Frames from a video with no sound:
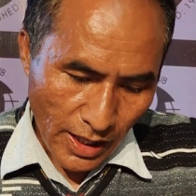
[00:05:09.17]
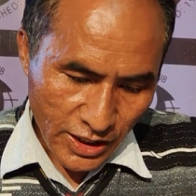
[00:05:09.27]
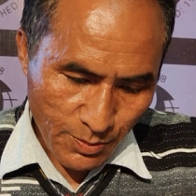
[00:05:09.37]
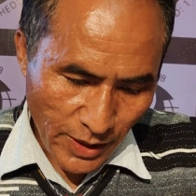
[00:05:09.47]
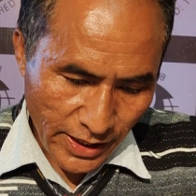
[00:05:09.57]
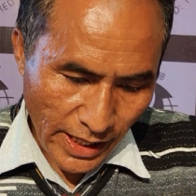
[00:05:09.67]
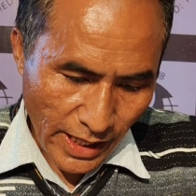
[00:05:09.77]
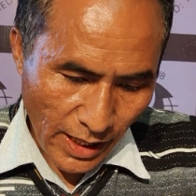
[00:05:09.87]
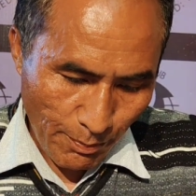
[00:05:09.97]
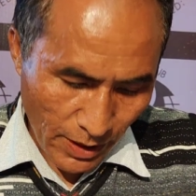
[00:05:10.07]
As per
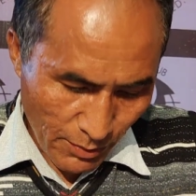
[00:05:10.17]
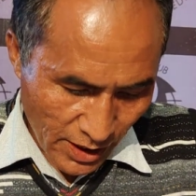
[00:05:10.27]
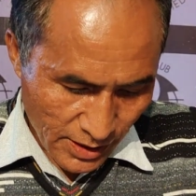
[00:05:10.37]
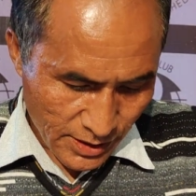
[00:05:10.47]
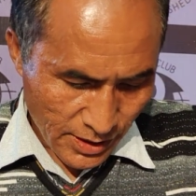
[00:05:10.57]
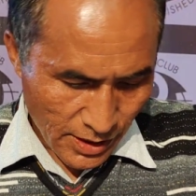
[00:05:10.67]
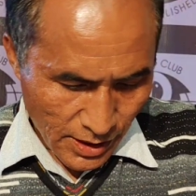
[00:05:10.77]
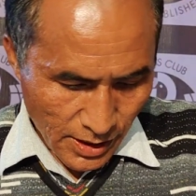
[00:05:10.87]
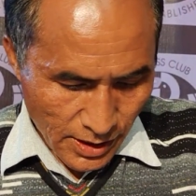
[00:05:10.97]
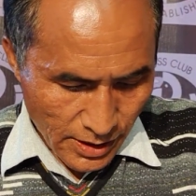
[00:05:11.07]
the payment,
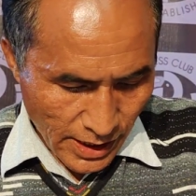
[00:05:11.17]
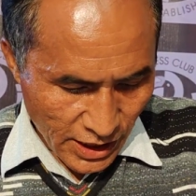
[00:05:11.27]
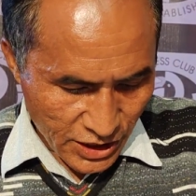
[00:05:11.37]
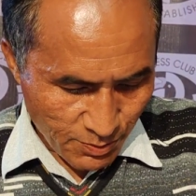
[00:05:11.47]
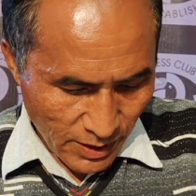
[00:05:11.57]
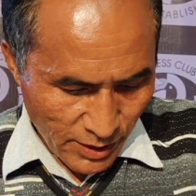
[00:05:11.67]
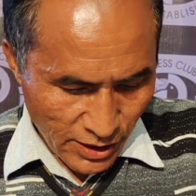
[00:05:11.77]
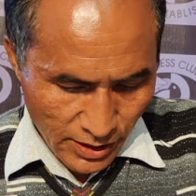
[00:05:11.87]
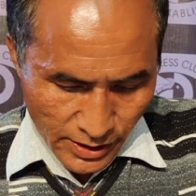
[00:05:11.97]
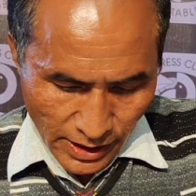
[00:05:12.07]
there is
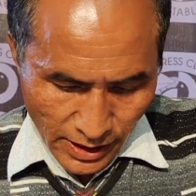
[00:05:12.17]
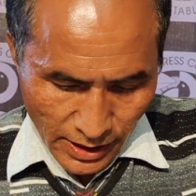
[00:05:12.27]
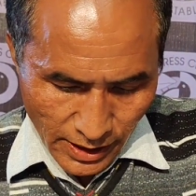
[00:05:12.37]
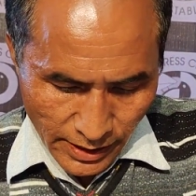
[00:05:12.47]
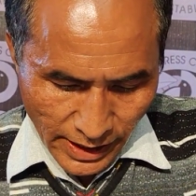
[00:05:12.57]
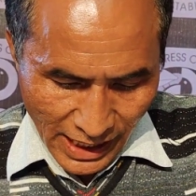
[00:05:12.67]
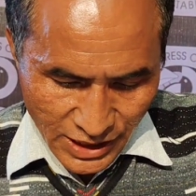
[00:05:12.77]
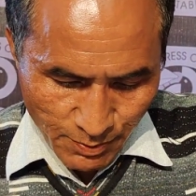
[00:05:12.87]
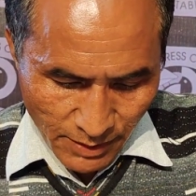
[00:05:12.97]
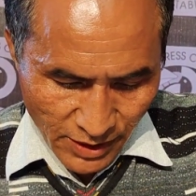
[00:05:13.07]
payment, the
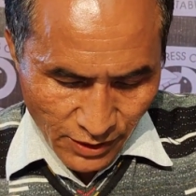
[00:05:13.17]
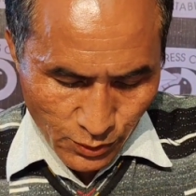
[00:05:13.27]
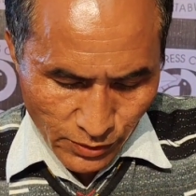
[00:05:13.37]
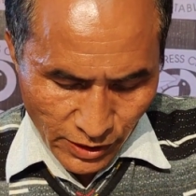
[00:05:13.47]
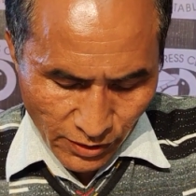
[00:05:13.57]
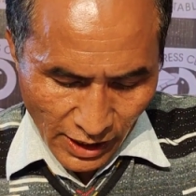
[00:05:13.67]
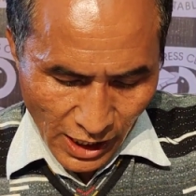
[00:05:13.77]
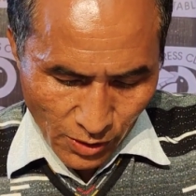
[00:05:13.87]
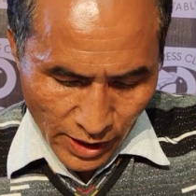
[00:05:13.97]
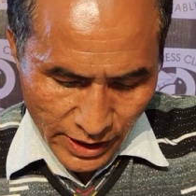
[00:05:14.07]
last payment to the
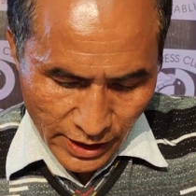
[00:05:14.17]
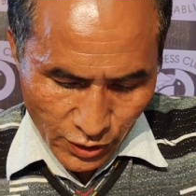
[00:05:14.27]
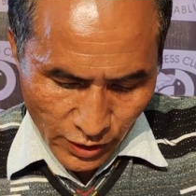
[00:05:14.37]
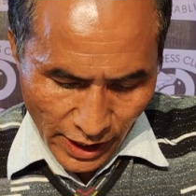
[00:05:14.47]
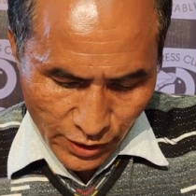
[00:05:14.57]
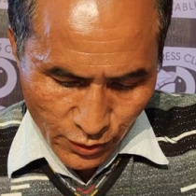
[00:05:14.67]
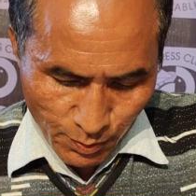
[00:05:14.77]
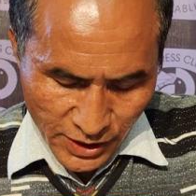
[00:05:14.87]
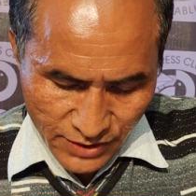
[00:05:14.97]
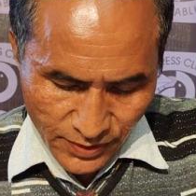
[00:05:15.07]
non-cloud at
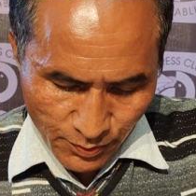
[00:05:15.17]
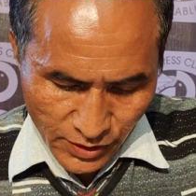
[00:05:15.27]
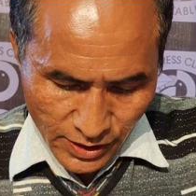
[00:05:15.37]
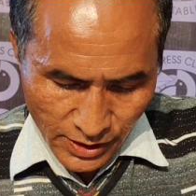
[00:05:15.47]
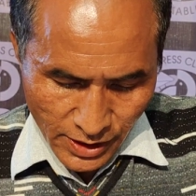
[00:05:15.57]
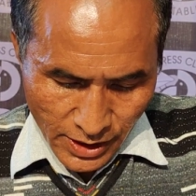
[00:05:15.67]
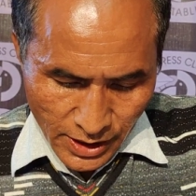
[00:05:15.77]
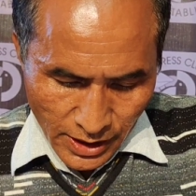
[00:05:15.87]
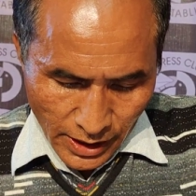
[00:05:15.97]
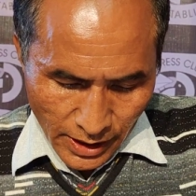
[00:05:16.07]
rupees 50
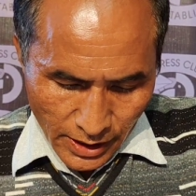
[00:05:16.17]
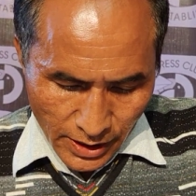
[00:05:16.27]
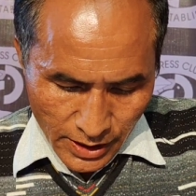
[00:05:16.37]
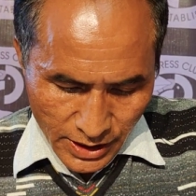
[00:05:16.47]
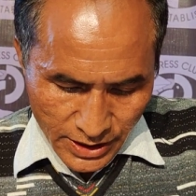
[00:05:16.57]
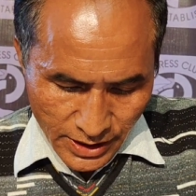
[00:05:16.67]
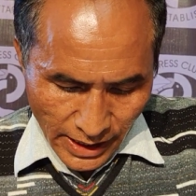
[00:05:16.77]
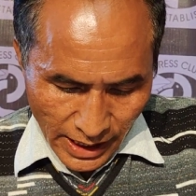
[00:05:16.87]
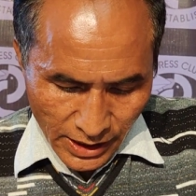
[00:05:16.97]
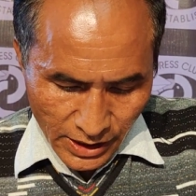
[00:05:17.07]
is
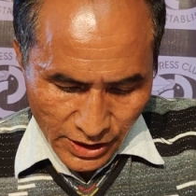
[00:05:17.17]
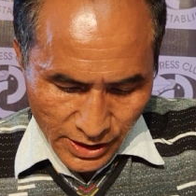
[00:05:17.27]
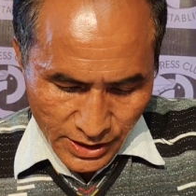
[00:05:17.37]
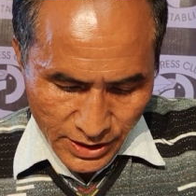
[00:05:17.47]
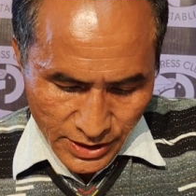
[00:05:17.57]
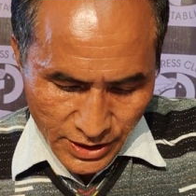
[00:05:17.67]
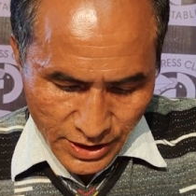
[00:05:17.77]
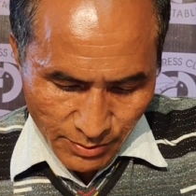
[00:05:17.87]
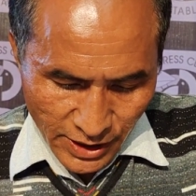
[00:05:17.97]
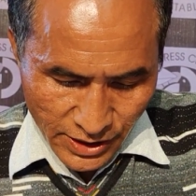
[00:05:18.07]

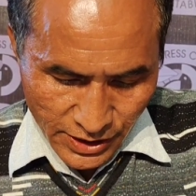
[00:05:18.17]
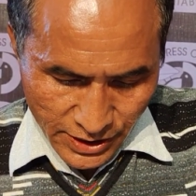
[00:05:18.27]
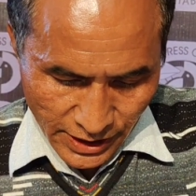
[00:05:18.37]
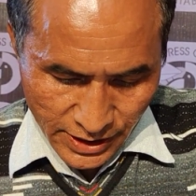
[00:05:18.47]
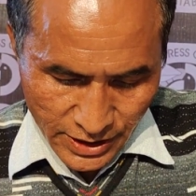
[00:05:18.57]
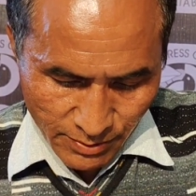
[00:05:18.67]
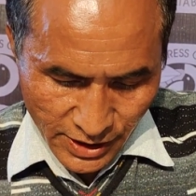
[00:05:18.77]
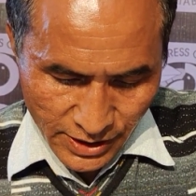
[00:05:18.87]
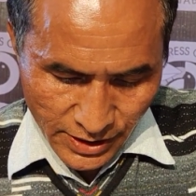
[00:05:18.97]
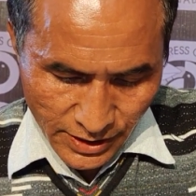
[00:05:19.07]

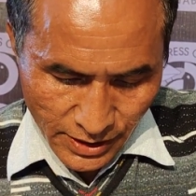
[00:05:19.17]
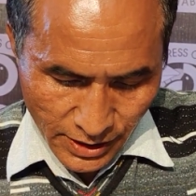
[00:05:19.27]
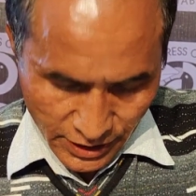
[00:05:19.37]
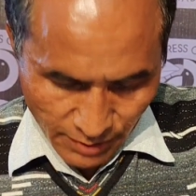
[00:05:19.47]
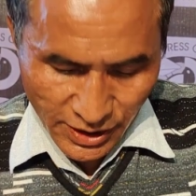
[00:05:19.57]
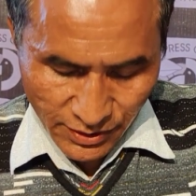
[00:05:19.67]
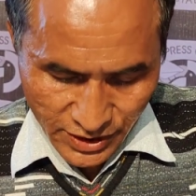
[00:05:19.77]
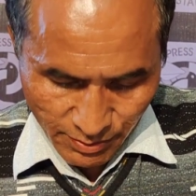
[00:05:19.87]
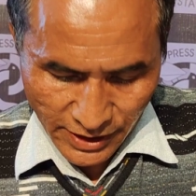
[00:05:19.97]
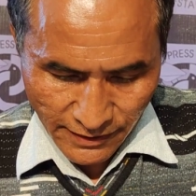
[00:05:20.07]

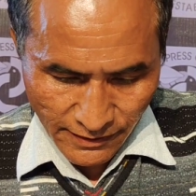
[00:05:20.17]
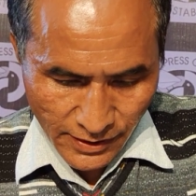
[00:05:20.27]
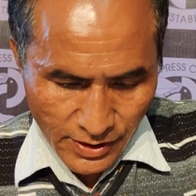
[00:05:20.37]
1976-77.